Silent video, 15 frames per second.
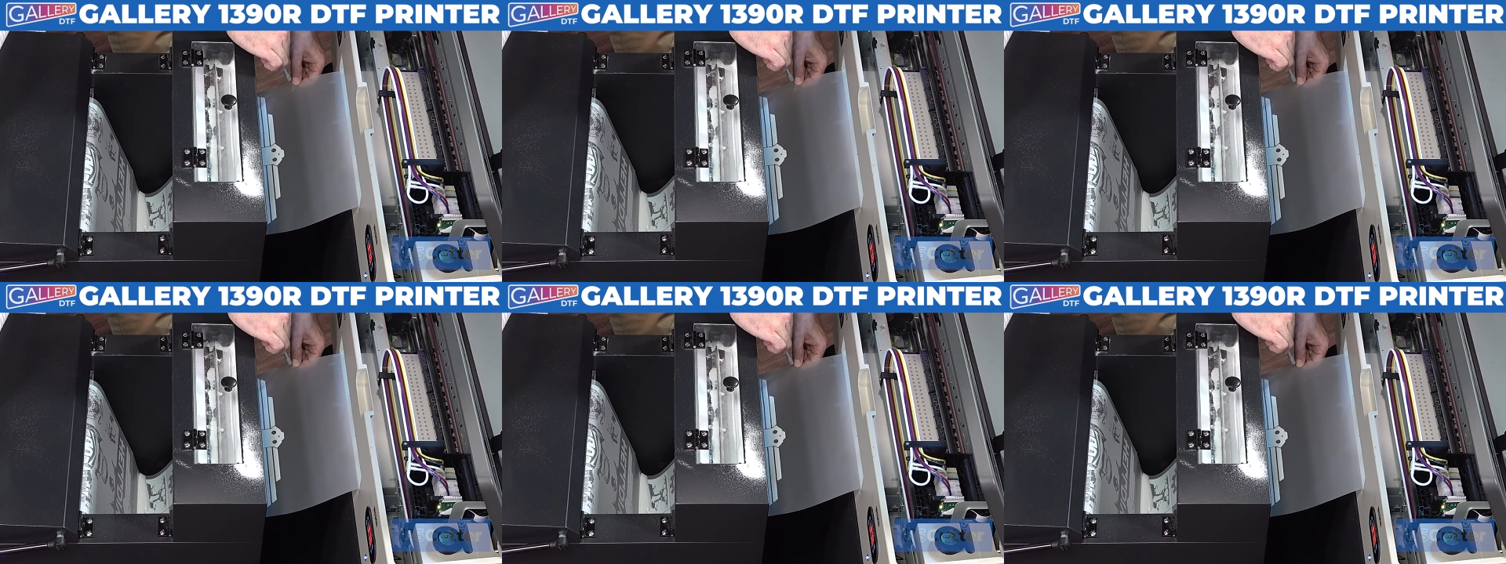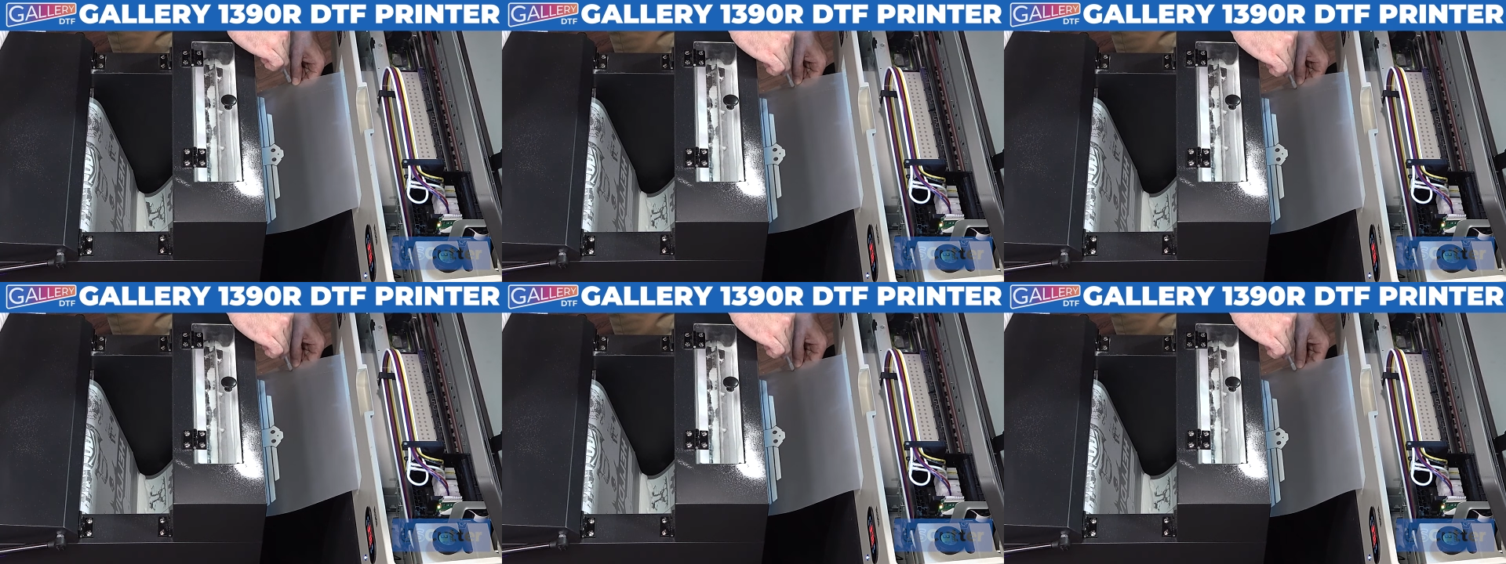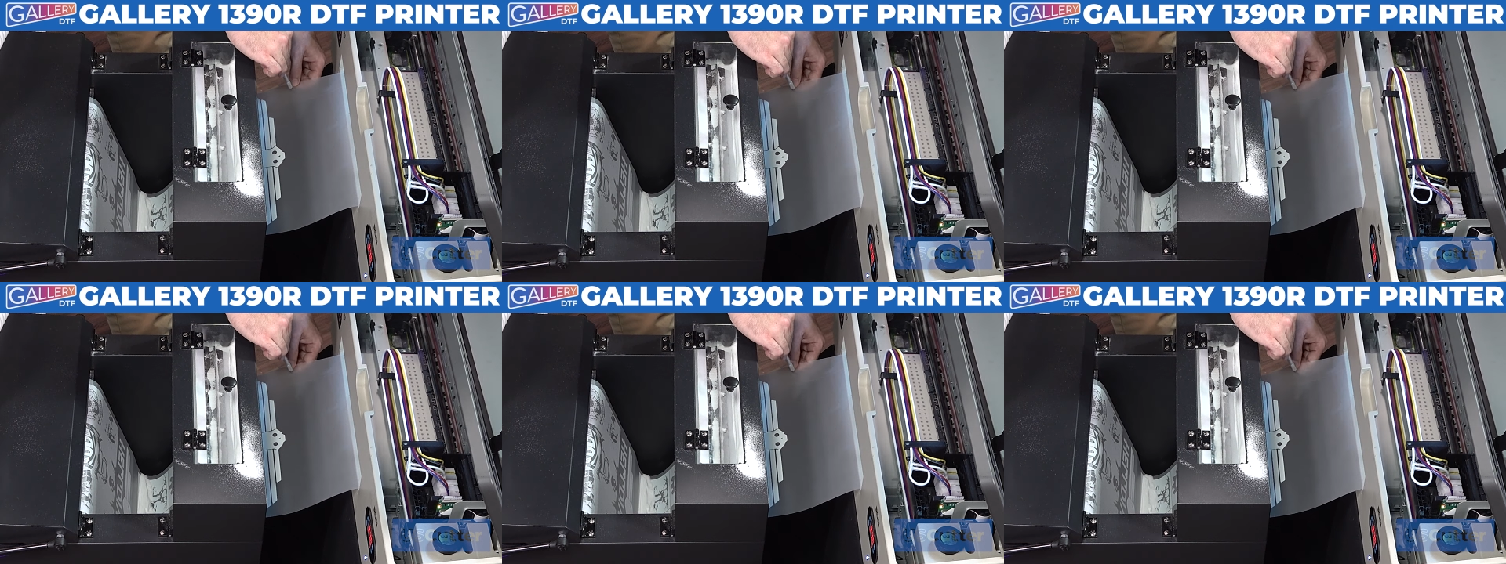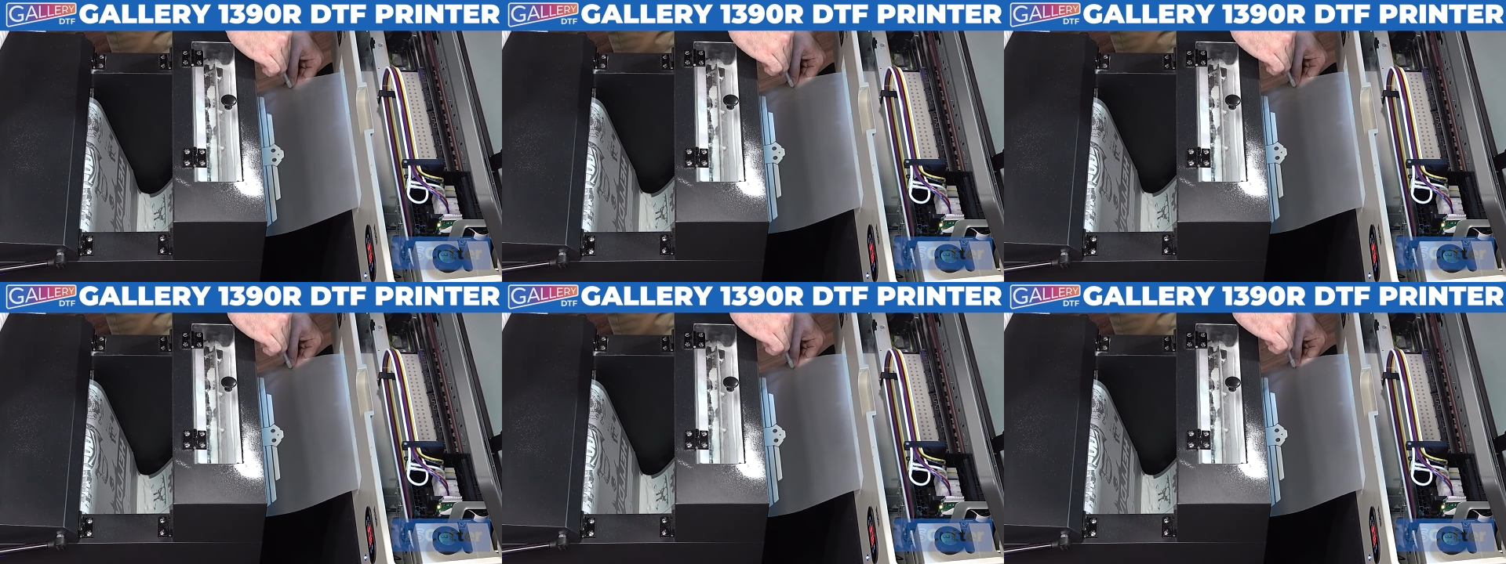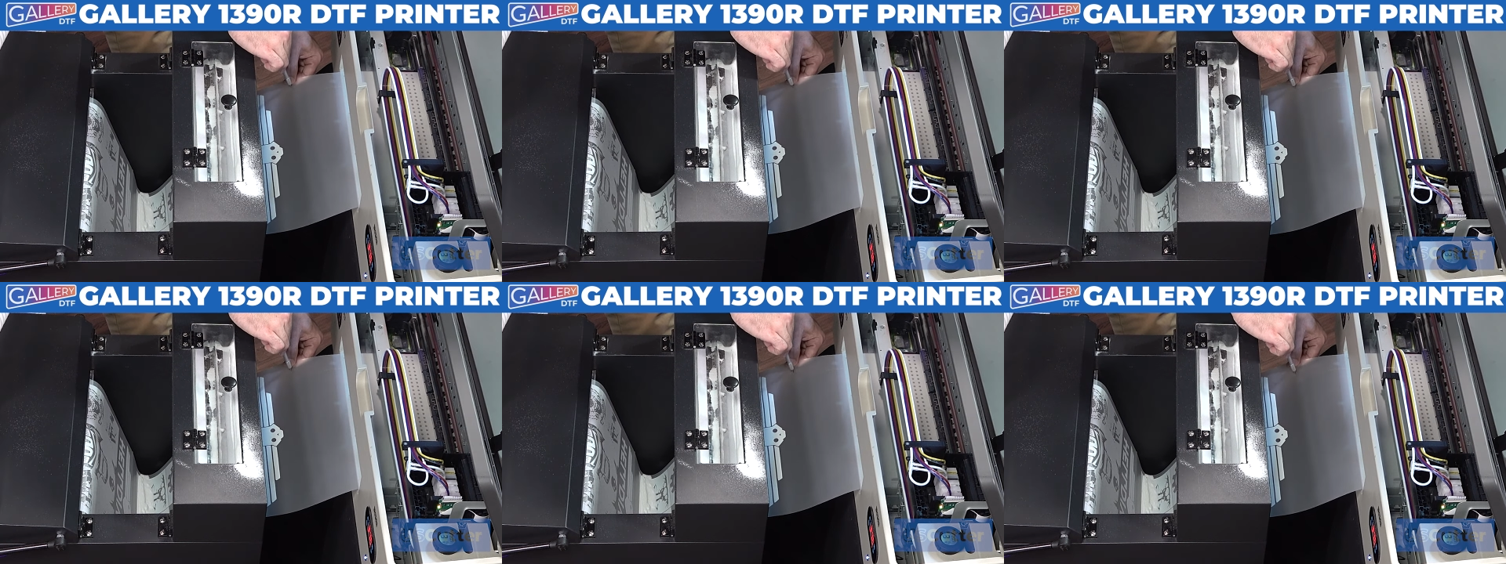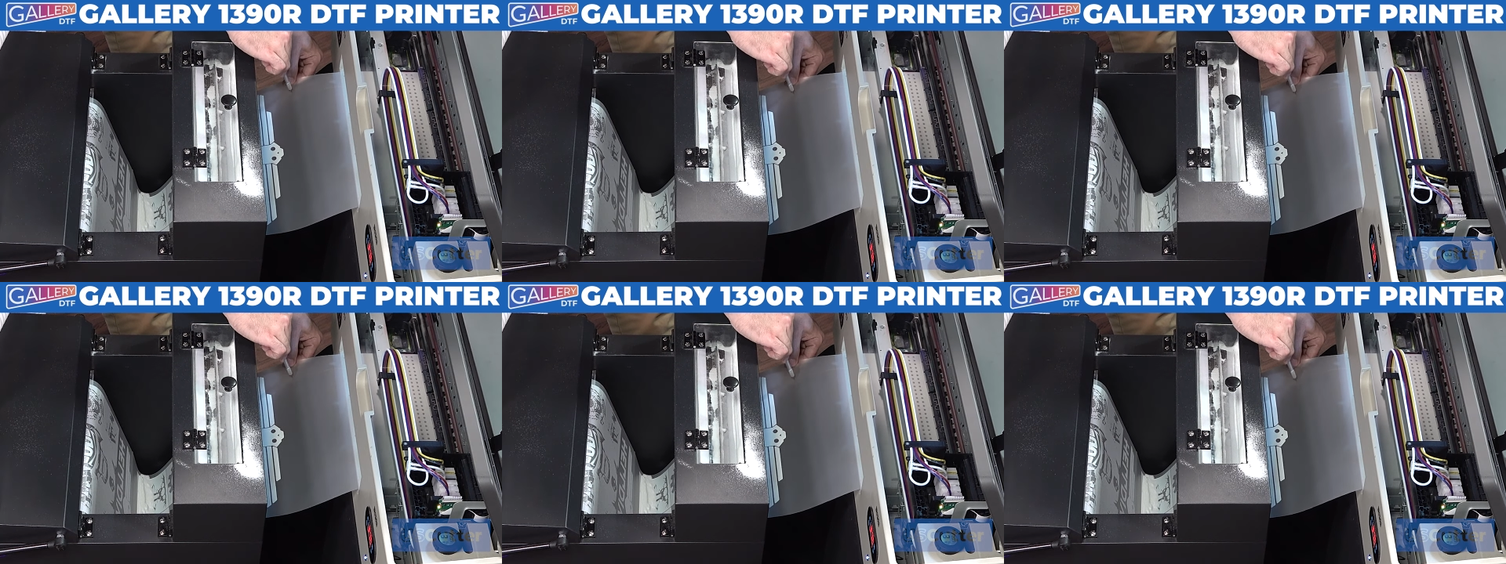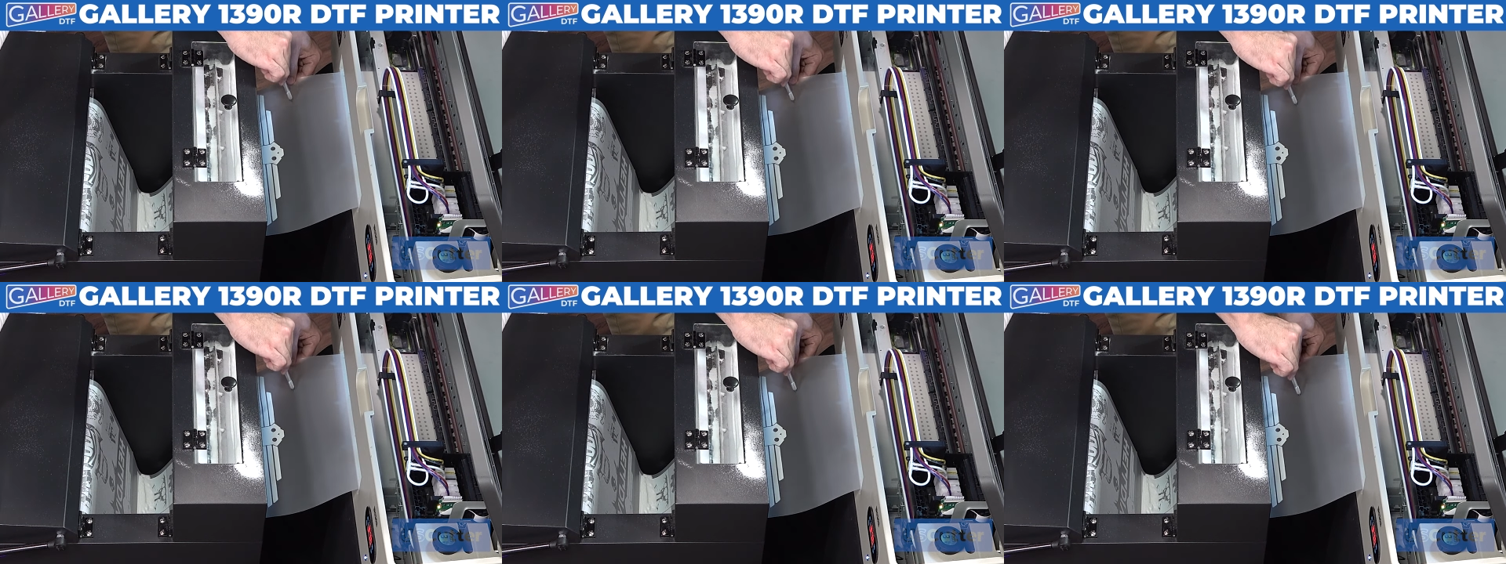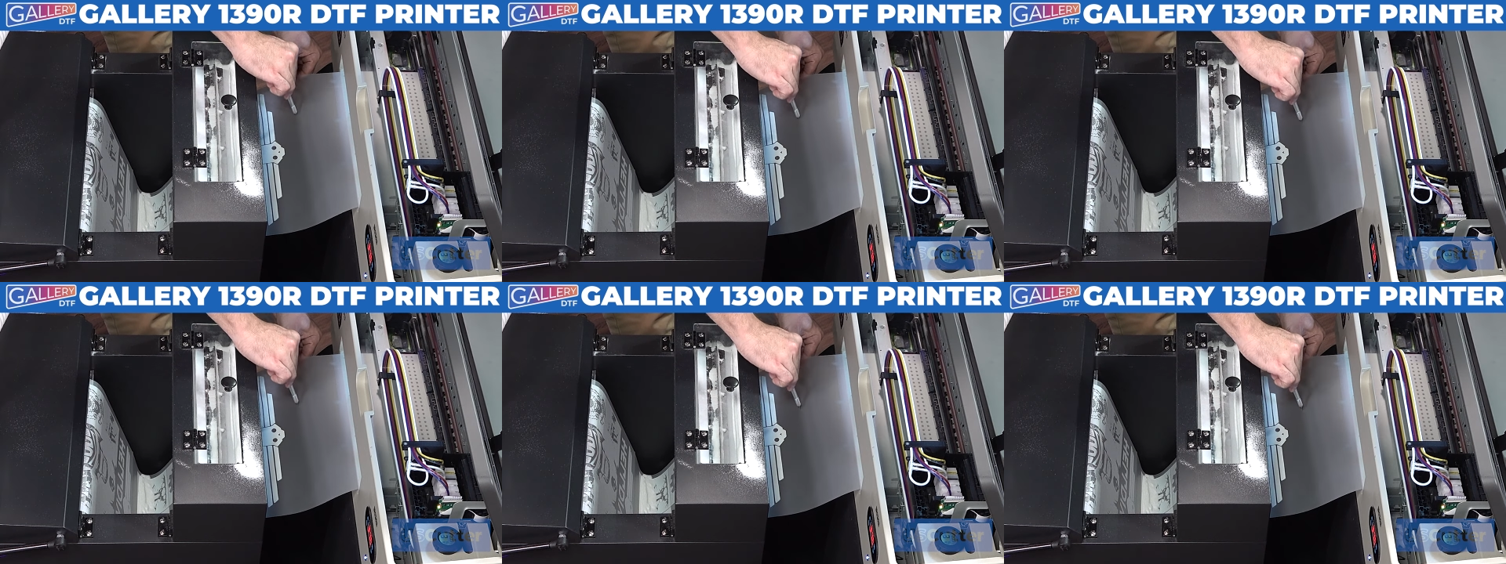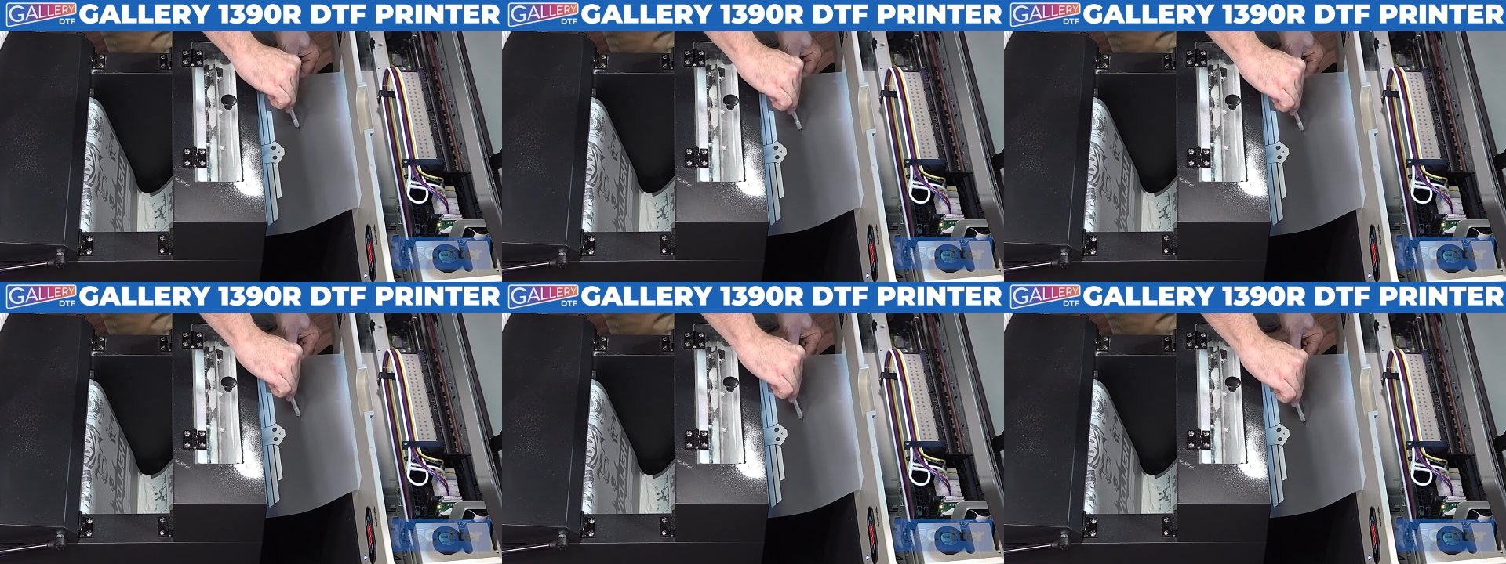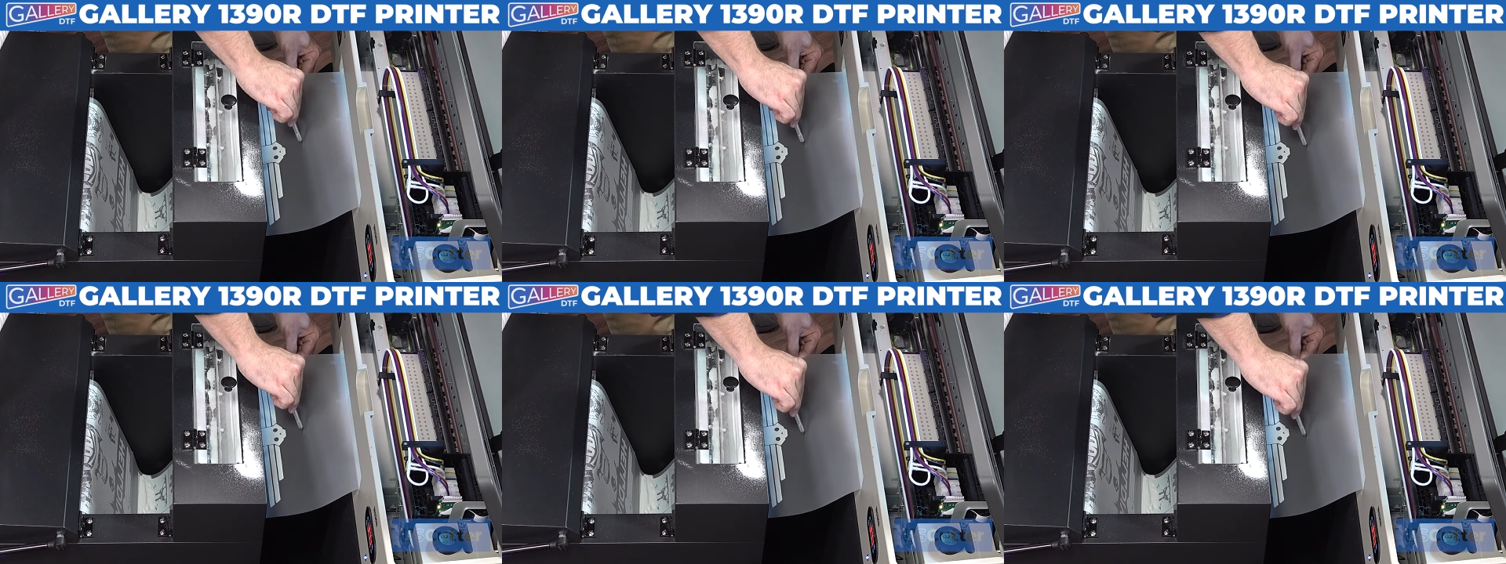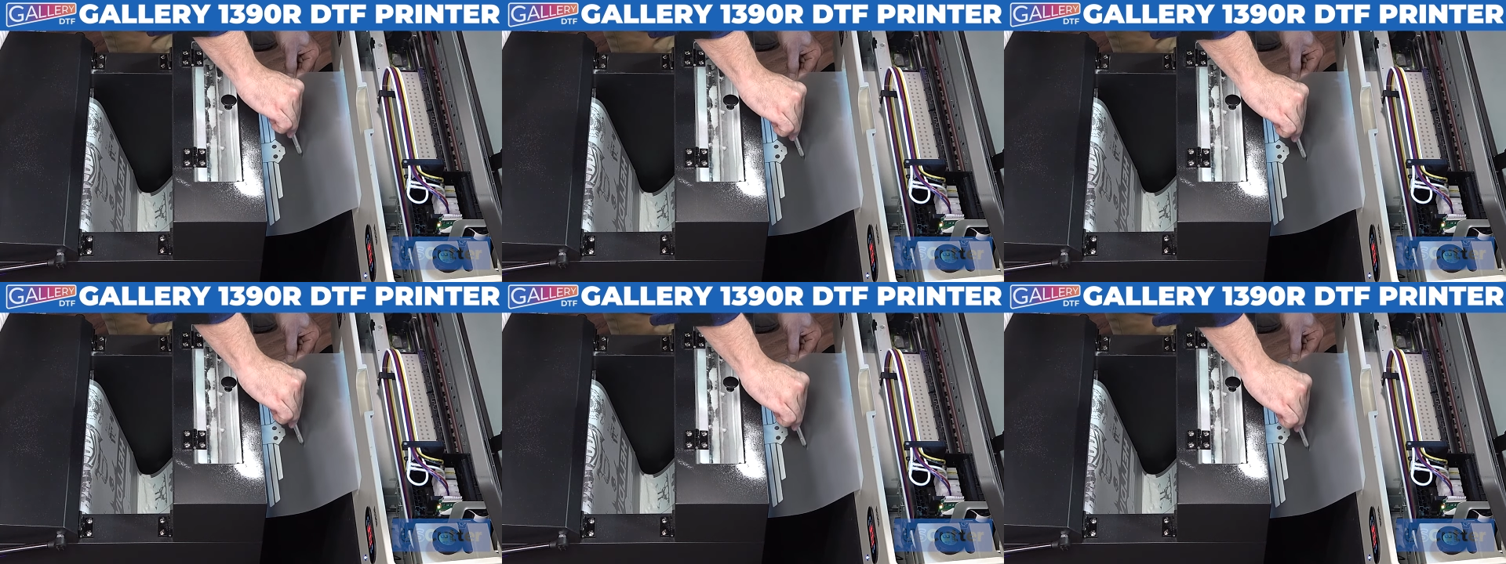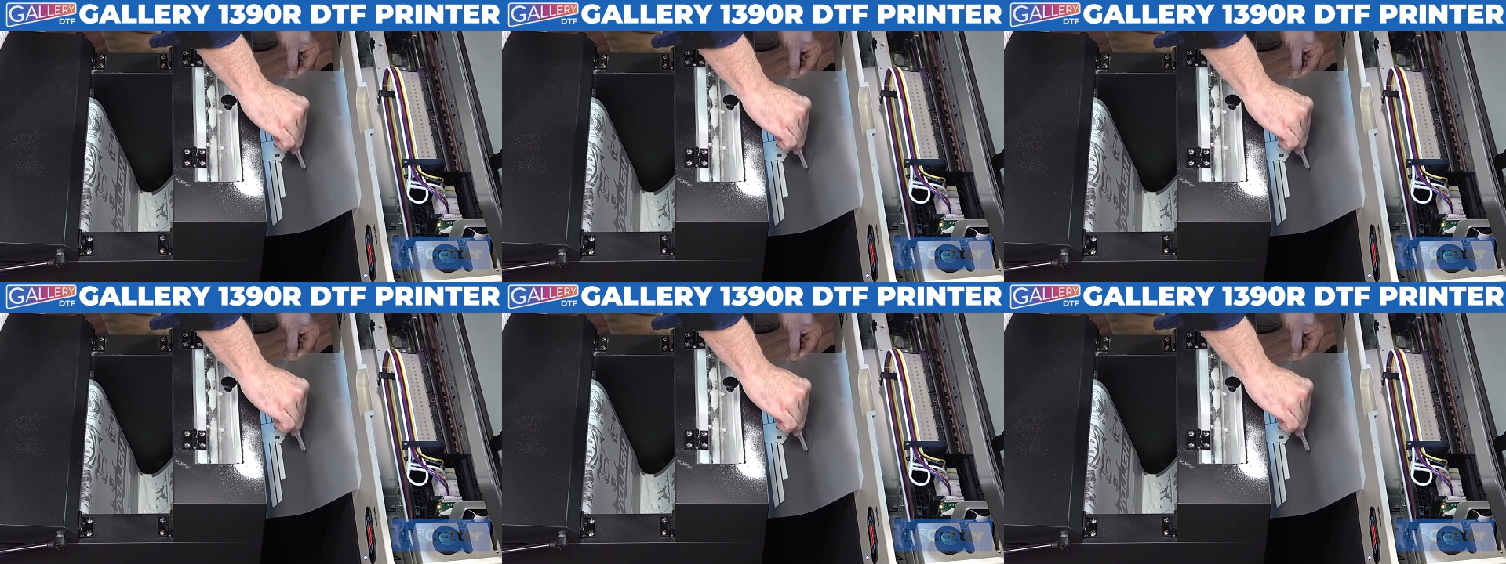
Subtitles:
[unreadable: no face in view]